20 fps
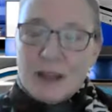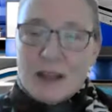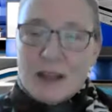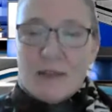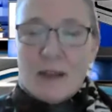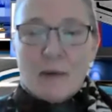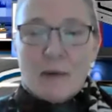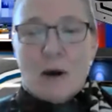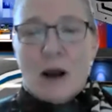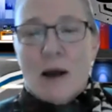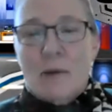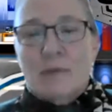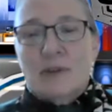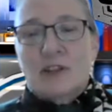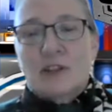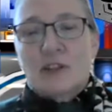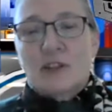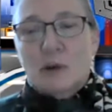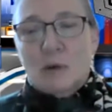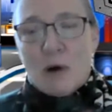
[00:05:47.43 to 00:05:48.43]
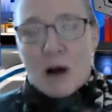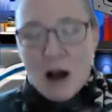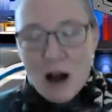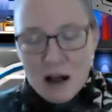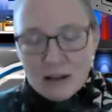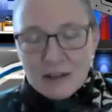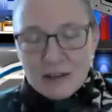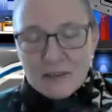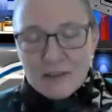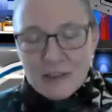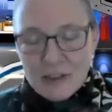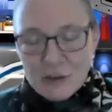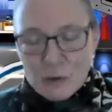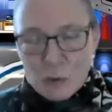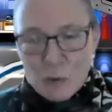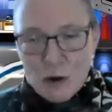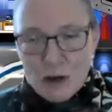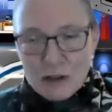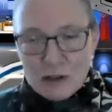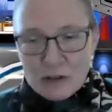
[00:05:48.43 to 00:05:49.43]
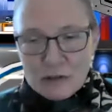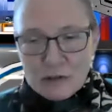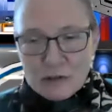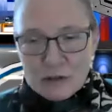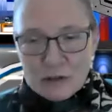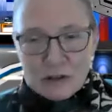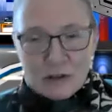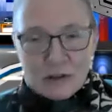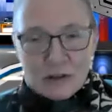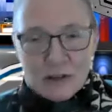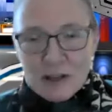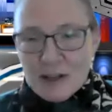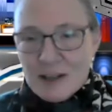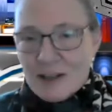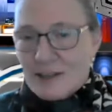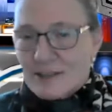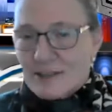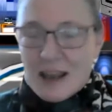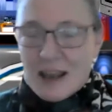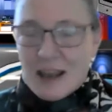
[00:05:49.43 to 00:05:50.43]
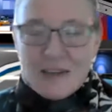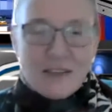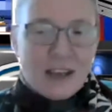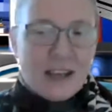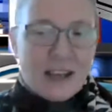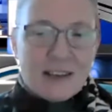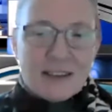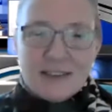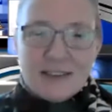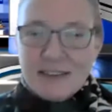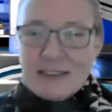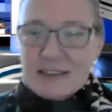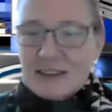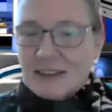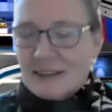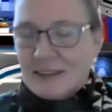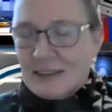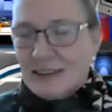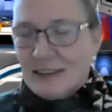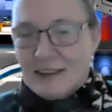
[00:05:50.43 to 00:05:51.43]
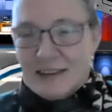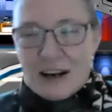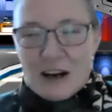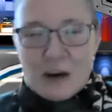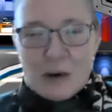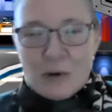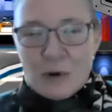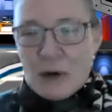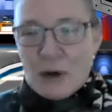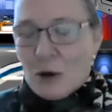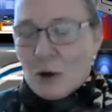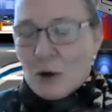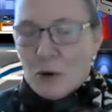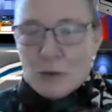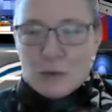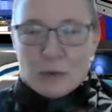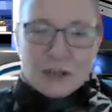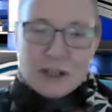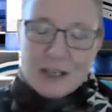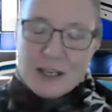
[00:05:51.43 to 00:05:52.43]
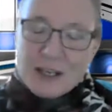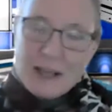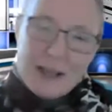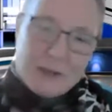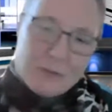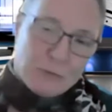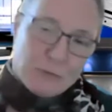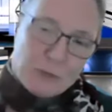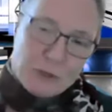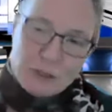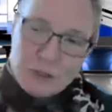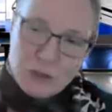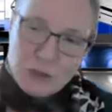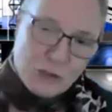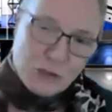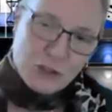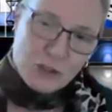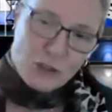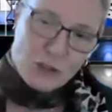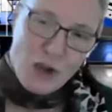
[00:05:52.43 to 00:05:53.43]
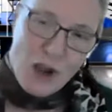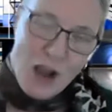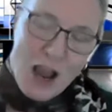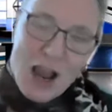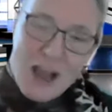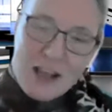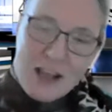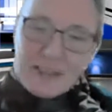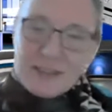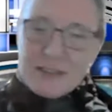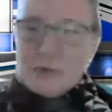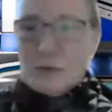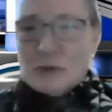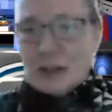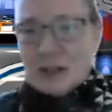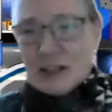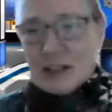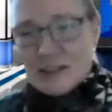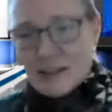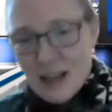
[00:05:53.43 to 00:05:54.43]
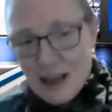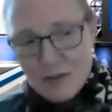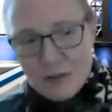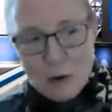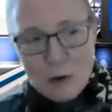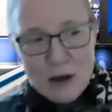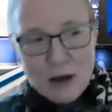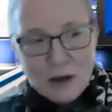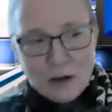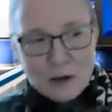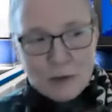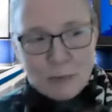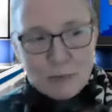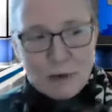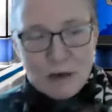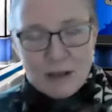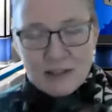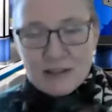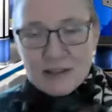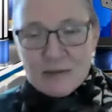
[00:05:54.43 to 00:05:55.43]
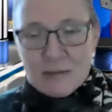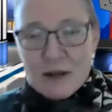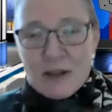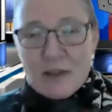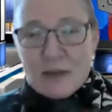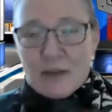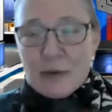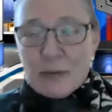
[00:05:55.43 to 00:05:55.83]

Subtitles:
And they promise you all of this wonderful savings and, you know, we're going to reduce your costs and we're going to save you $100 a month.